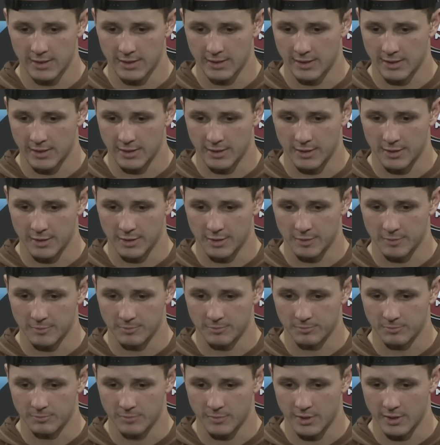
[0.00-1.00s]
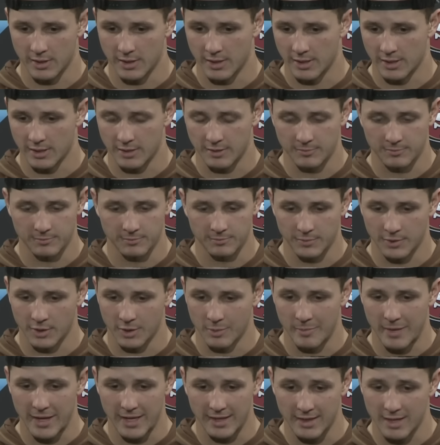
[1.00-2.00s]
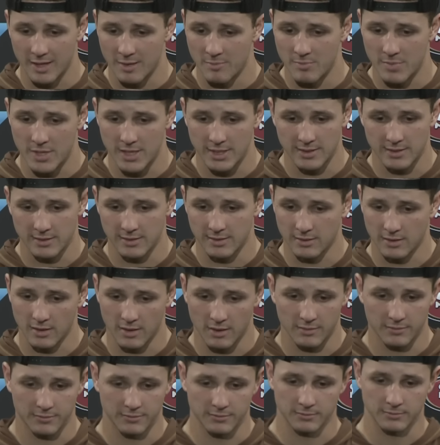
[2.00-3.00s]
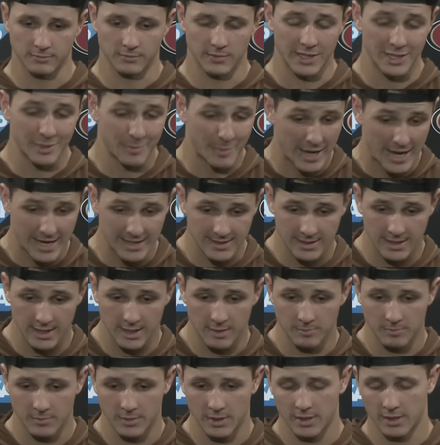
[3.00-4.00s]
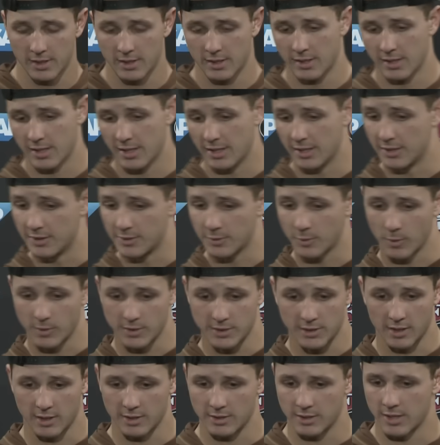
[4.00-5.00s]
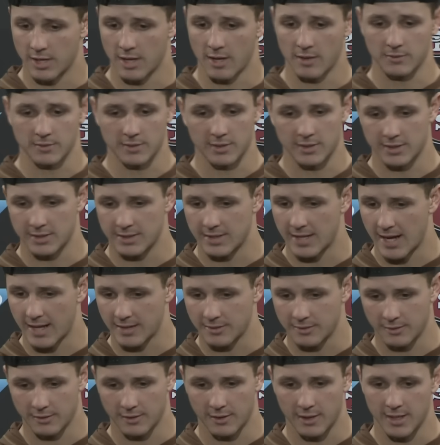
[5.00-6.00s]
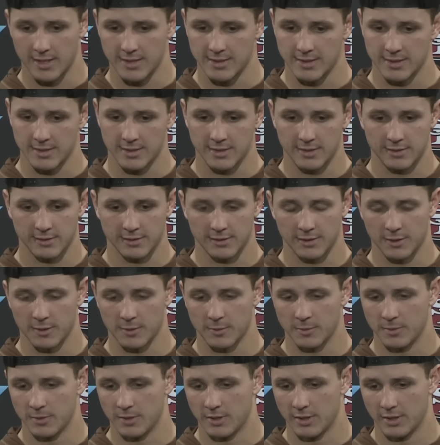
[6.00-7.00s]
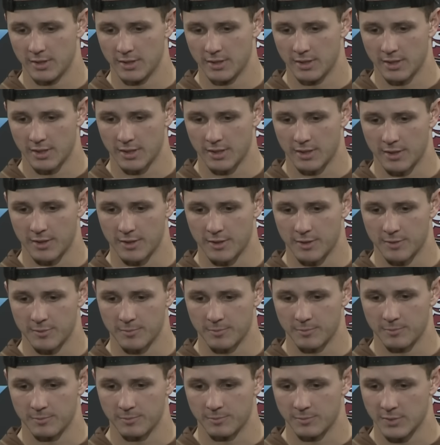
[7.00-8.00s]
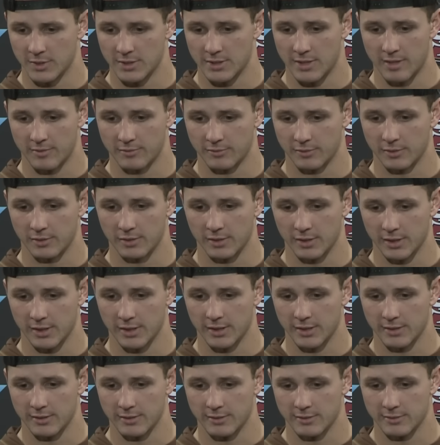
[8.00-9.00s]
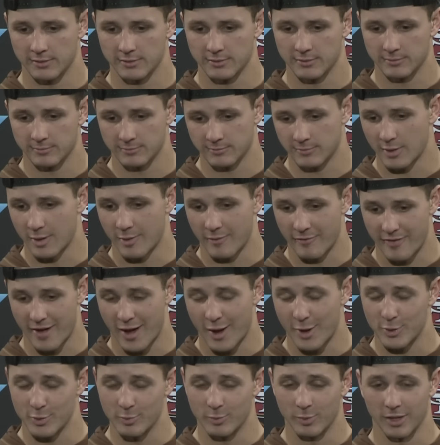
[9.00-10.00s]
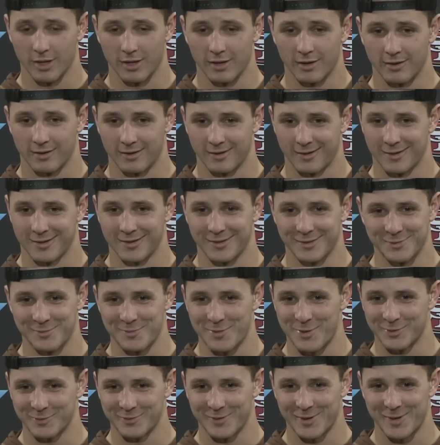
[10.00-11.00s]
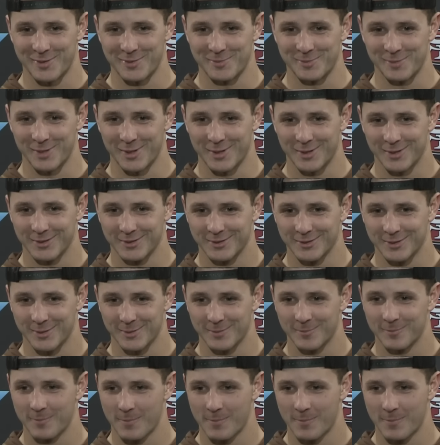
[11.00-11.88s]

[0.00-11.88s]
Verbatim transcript: um, and you know make them miss and stuff in the pass game, and then he scores touchdowns. His stats are crazy, so um, he's definitely a valued player, and I think the most valued player. So